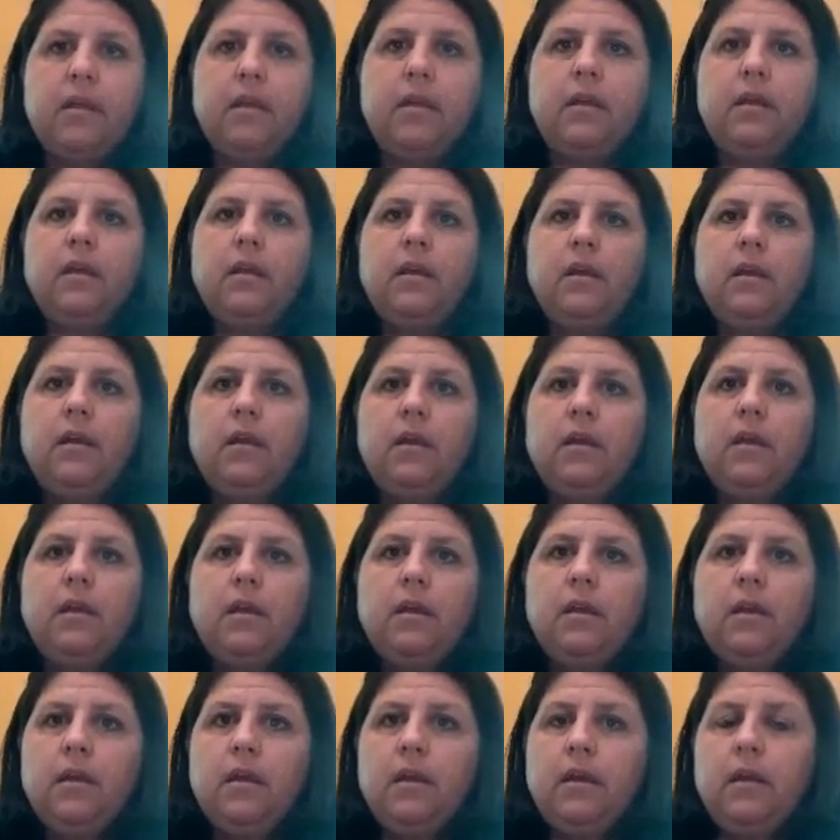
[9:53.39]
very good
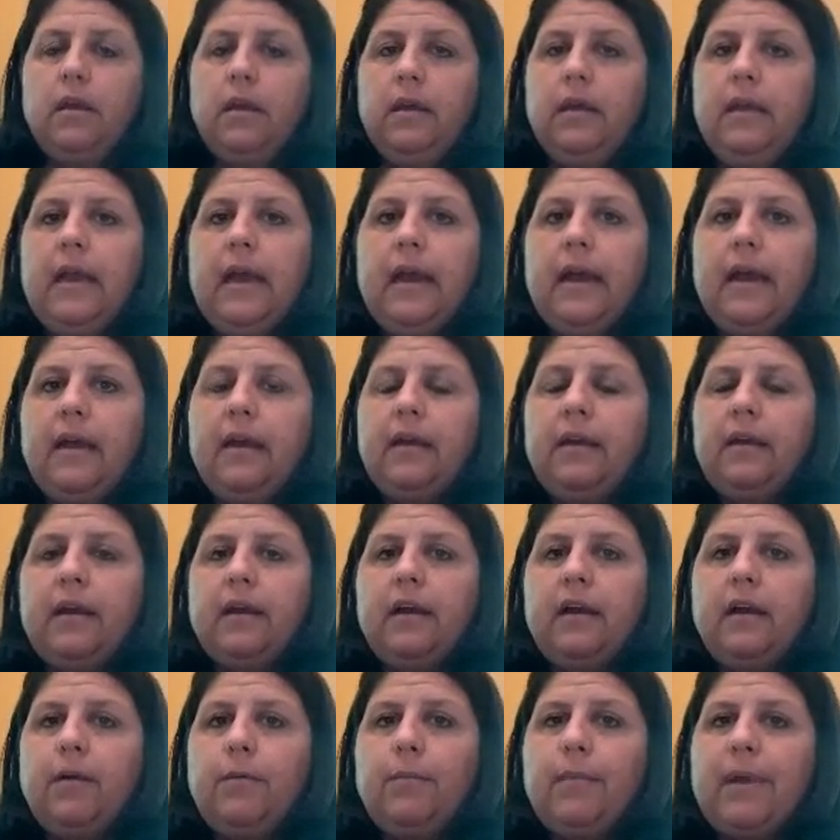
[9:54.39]
yeah,
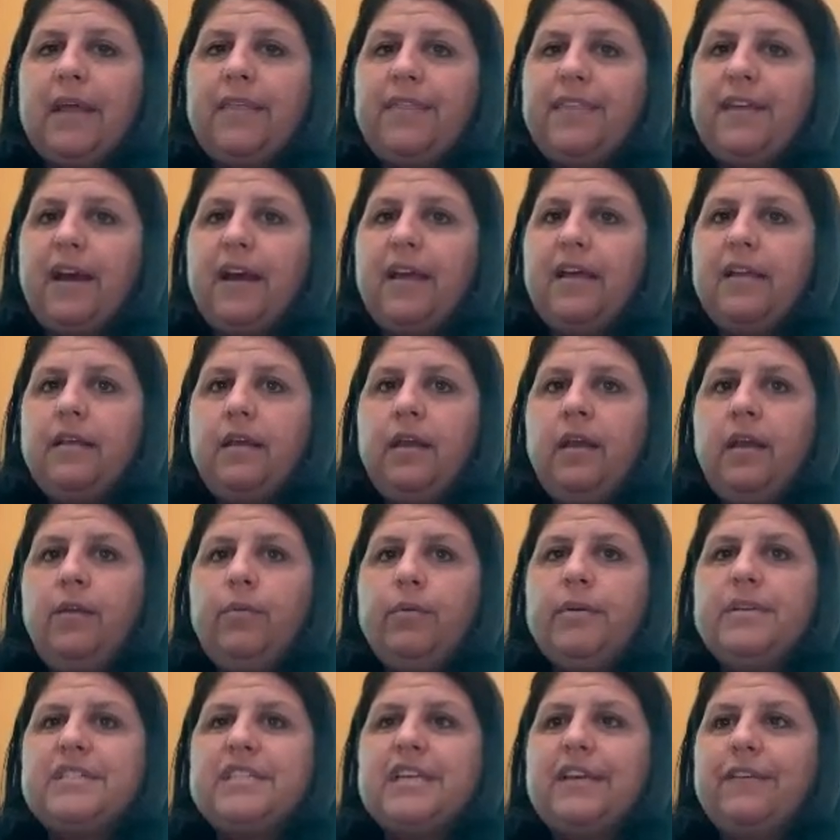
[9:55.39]
um, I thought
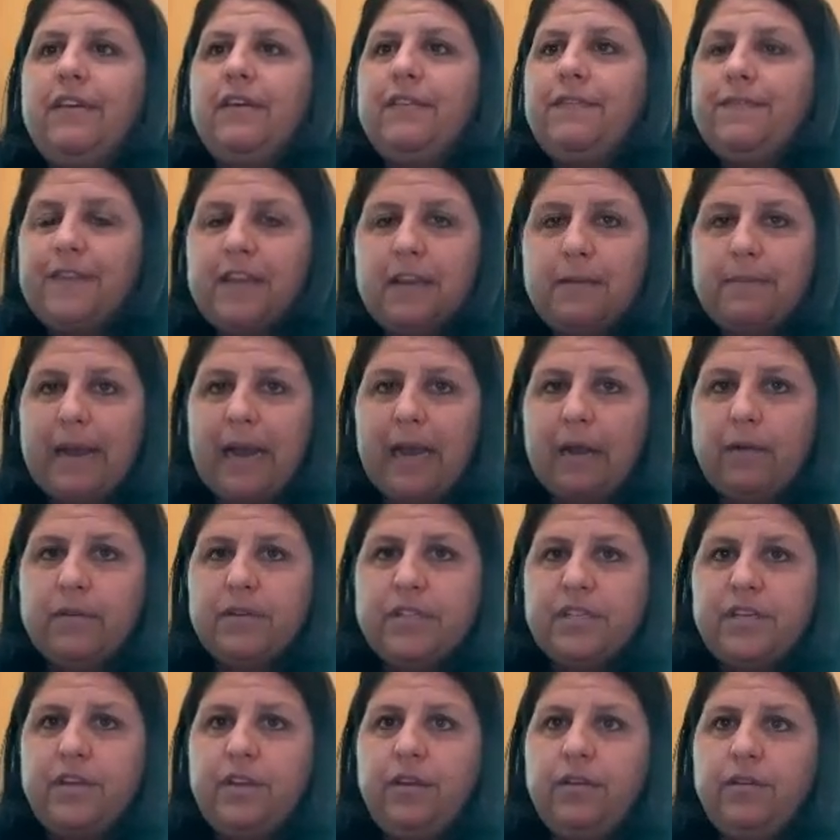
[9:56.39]
receiving feedback
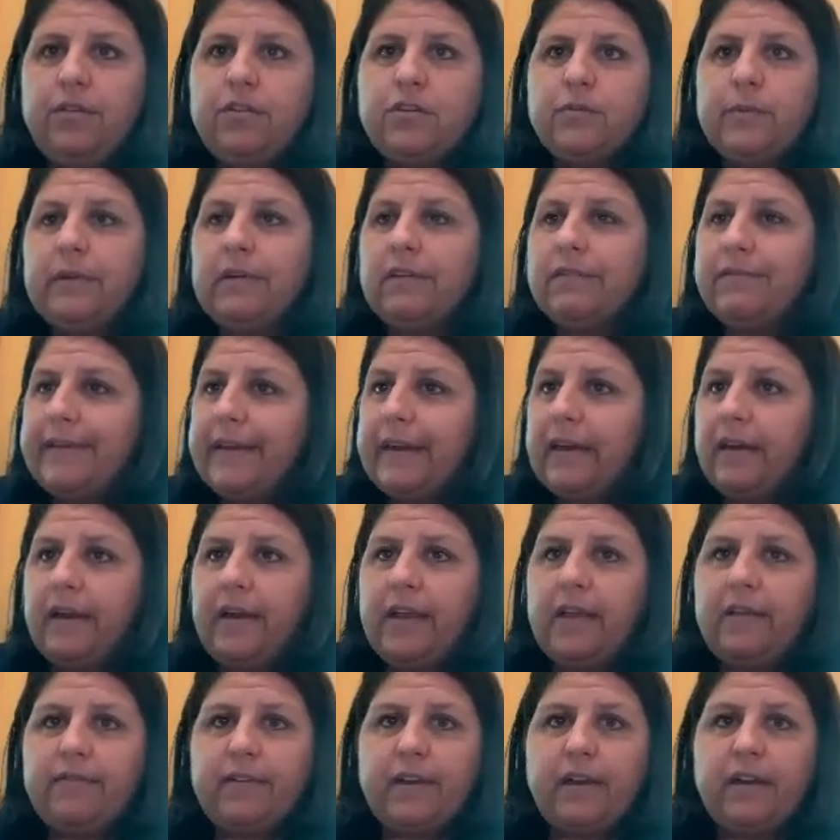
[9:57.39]
was huge. We were
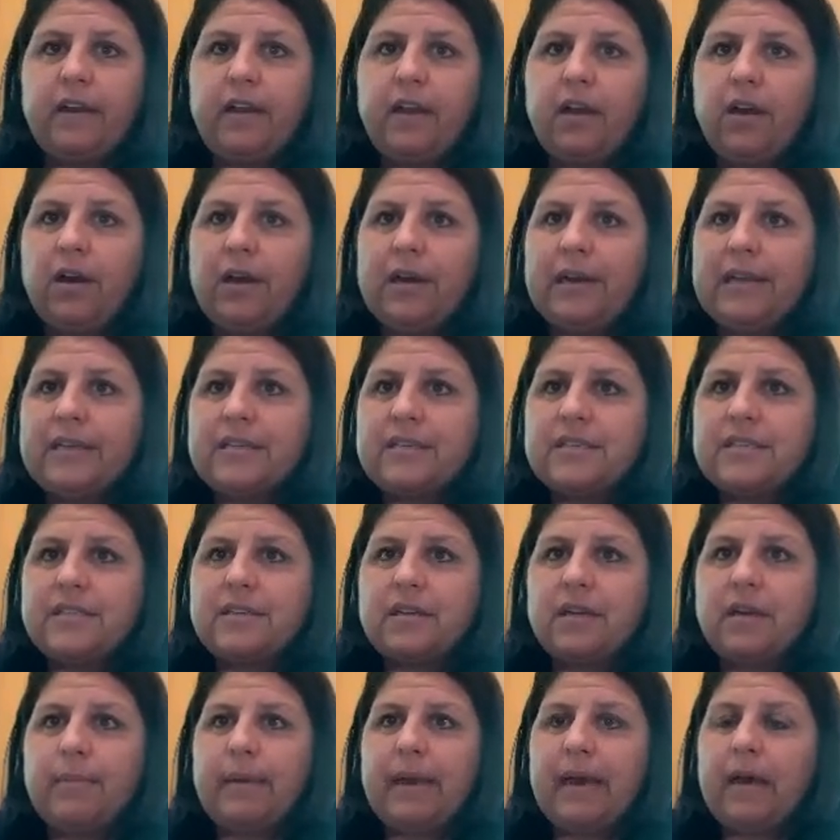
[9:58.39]
very, very
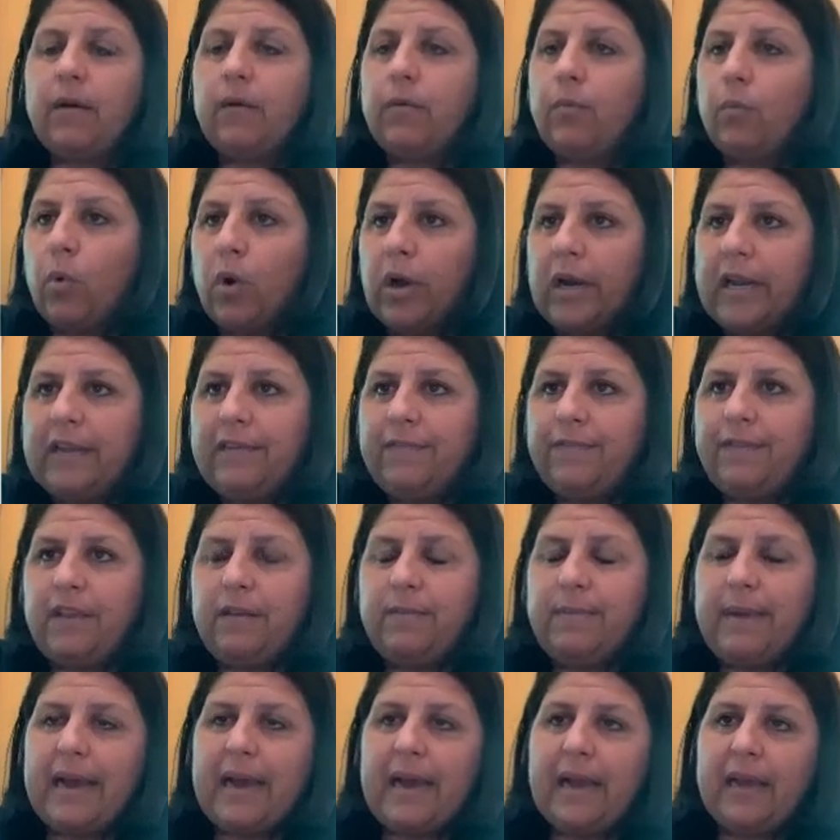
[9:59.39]
honest about wanting
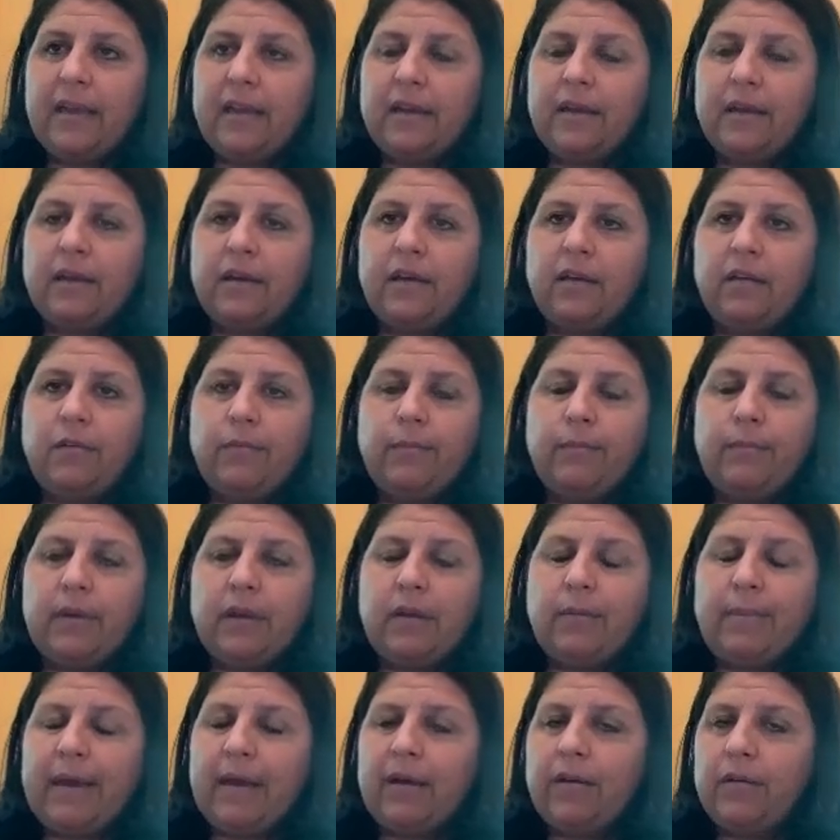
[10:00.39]
feedback, um,
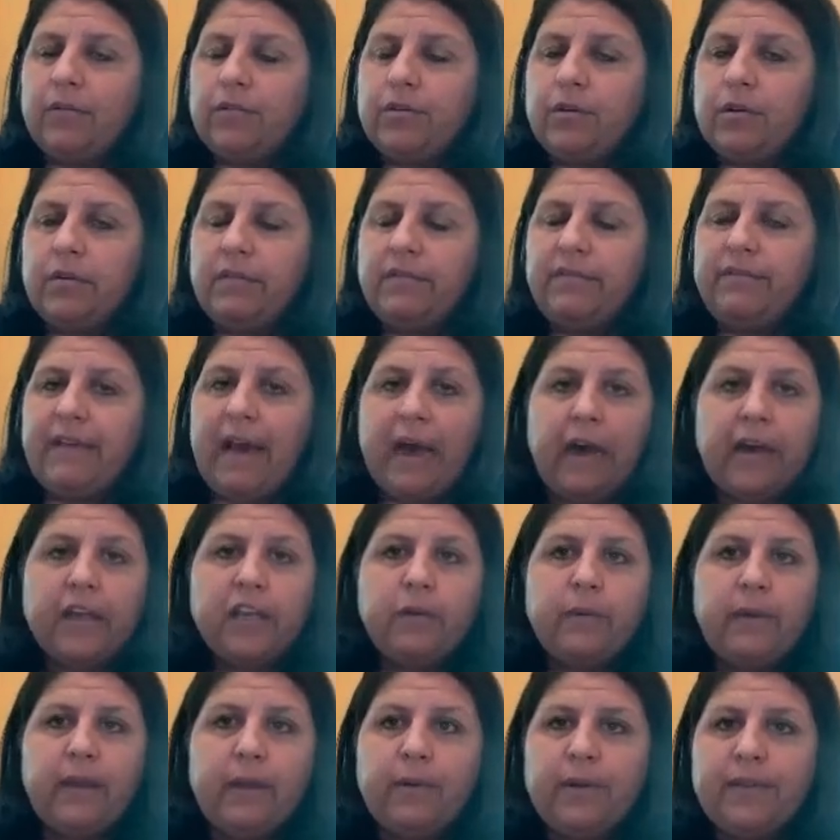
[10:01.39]
about
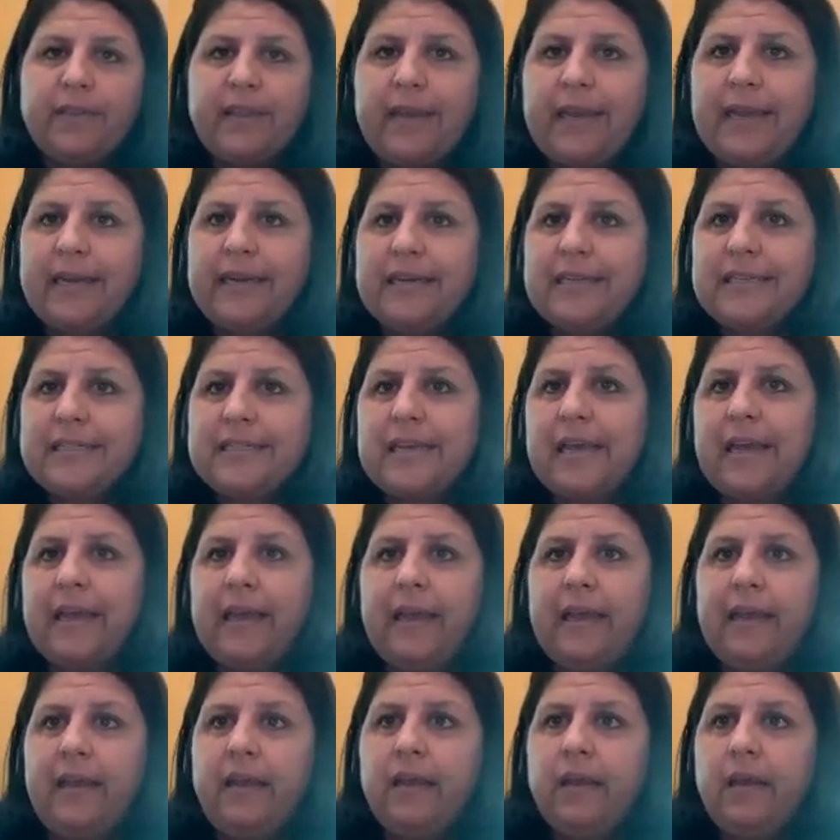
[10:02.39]
valuing what they had to
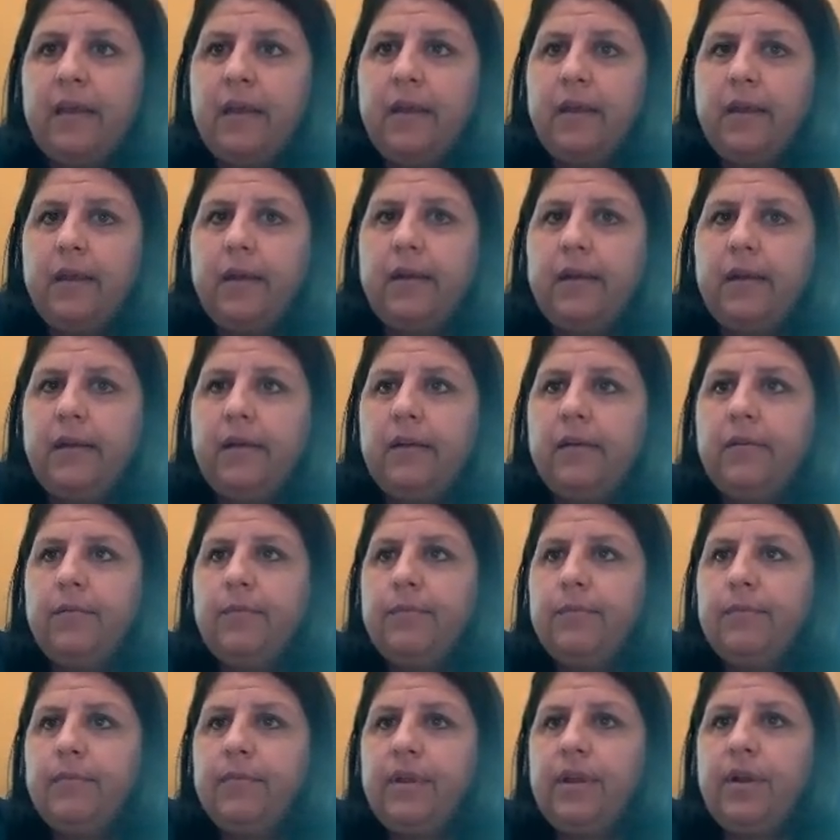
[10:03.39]
say.
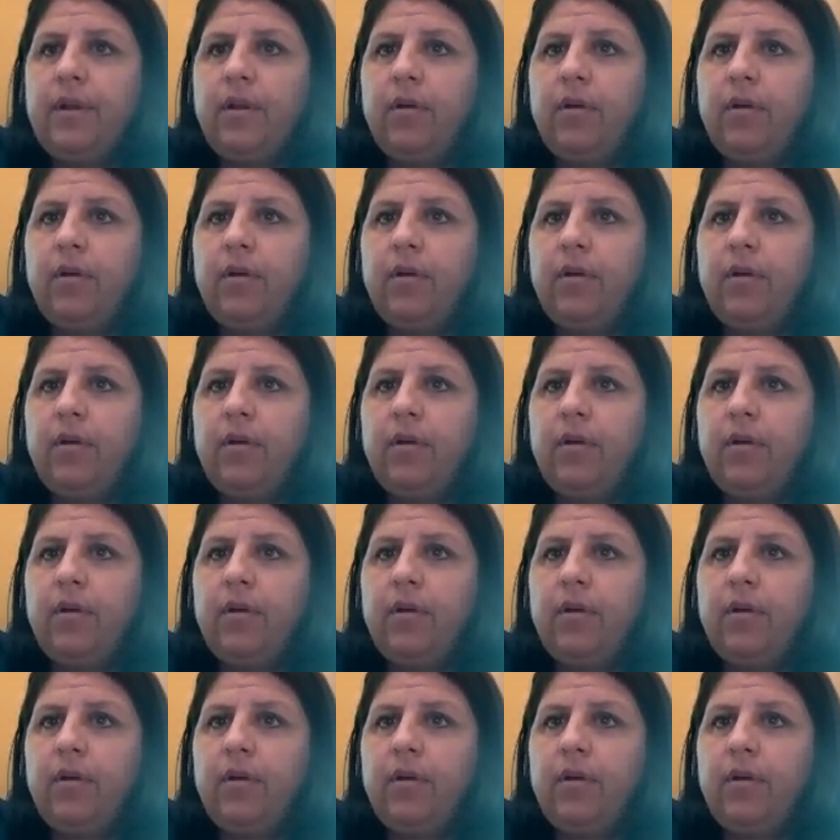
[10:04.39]
Um, you